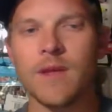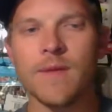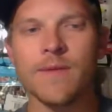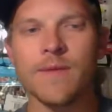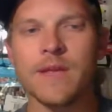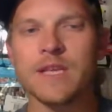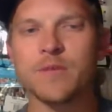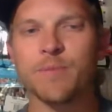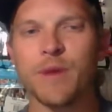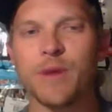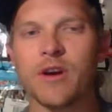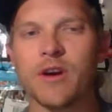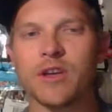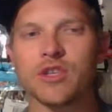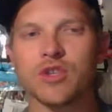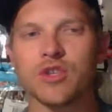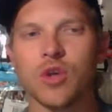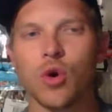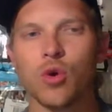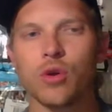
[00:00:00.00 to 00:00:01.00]
This beer
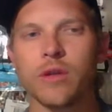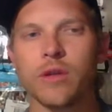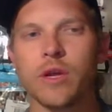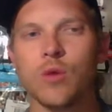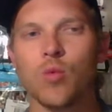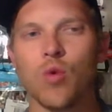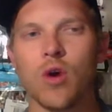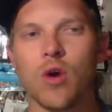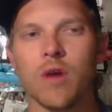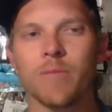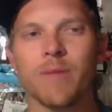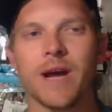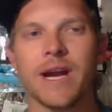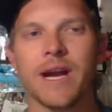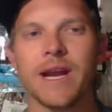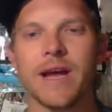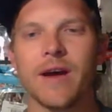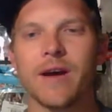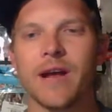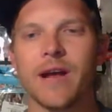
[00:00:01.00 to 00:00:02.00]
is totally warm by
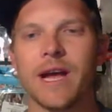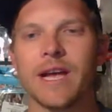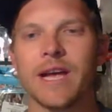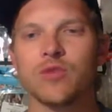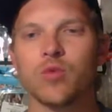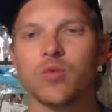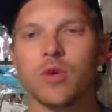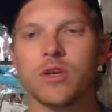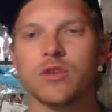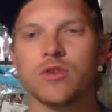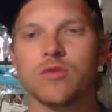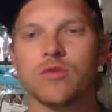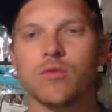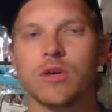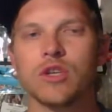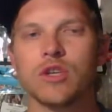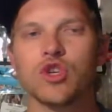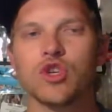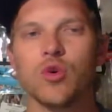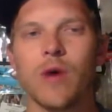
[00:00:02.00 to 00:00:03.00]
now, guys. We're
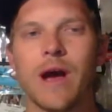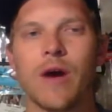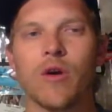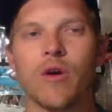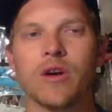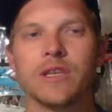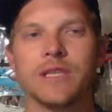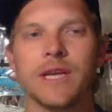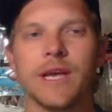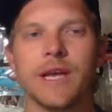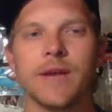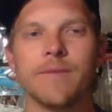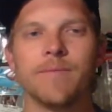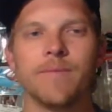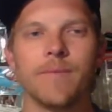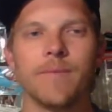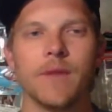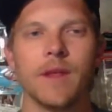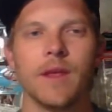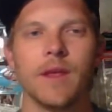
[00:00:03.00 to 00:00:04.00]
we're two hours in.
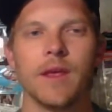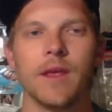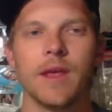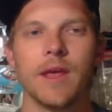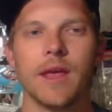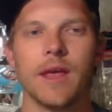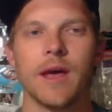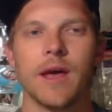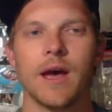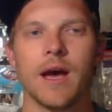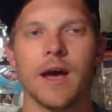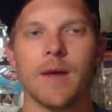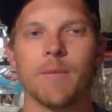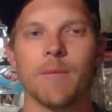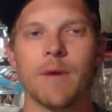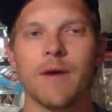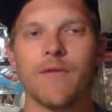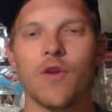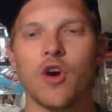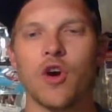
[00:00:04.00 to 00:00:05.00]
Um,
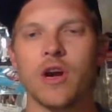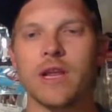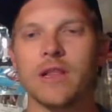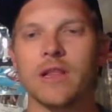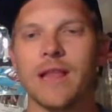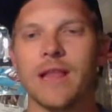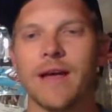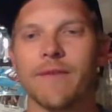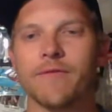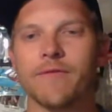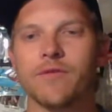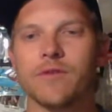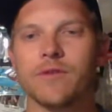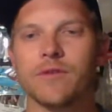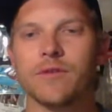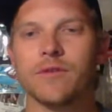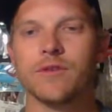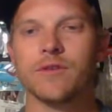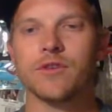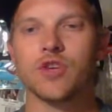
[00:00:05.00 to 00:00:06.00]
I've already left
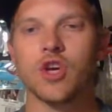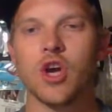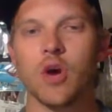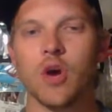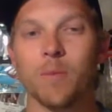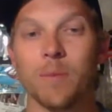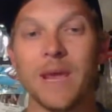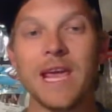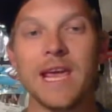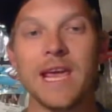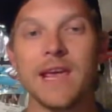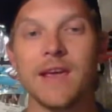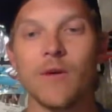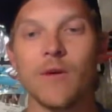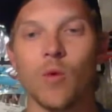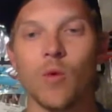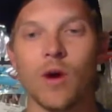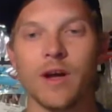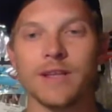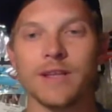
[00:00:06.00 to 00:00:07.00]
to go pee
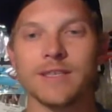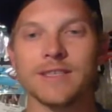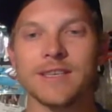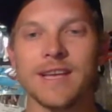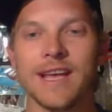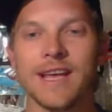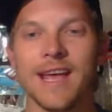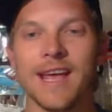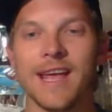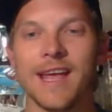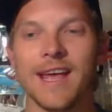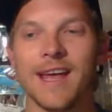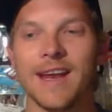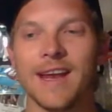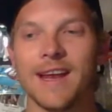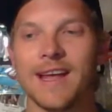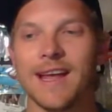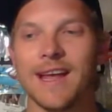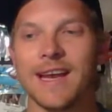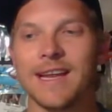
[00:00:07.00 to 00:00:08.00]
once and
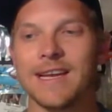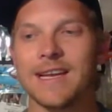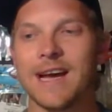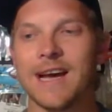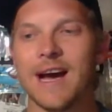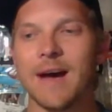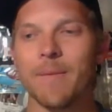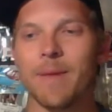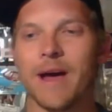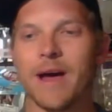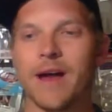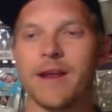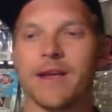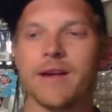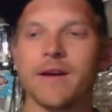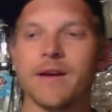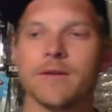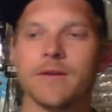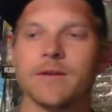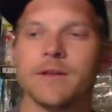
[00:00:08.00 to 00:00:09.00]
I need to hop out of
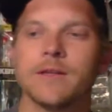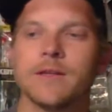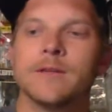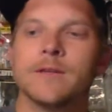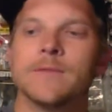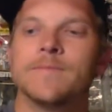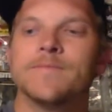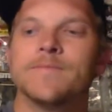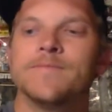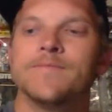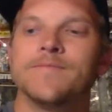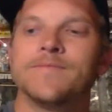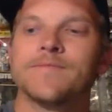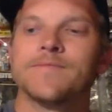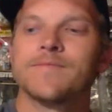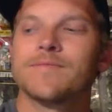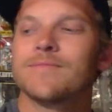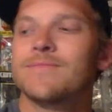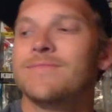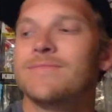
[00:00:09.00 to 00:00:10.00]
here.
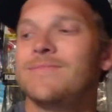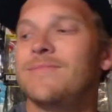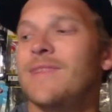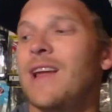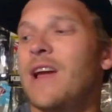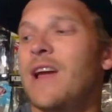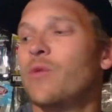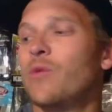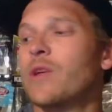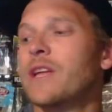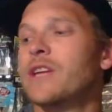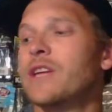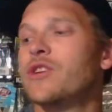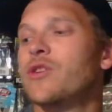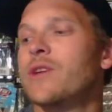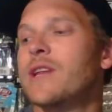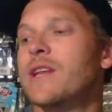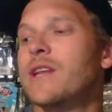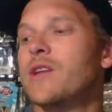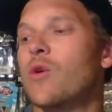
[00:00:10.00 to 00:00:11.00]
I really
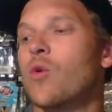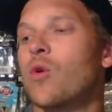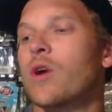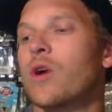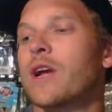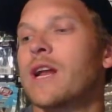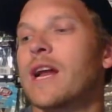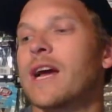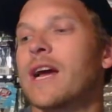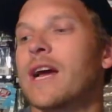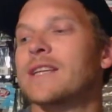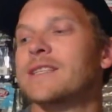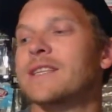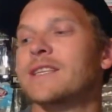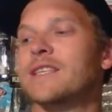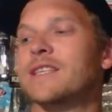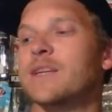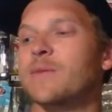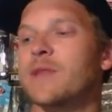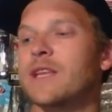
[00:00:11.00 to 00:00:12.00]
do need to organize
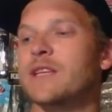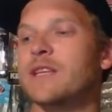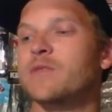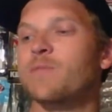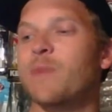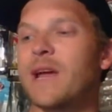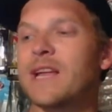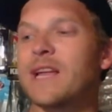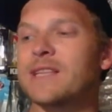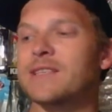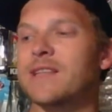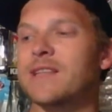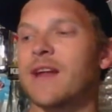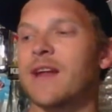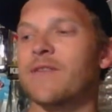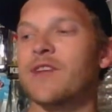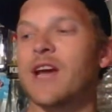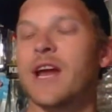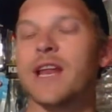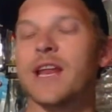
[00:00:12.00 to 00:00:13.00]
some of these baits that
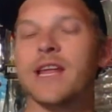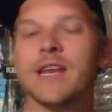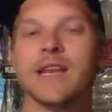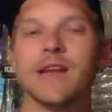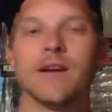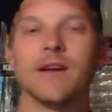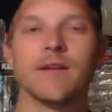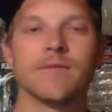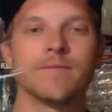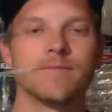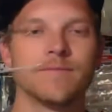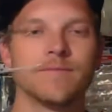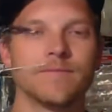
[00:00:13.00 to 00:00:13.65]
I've got in here.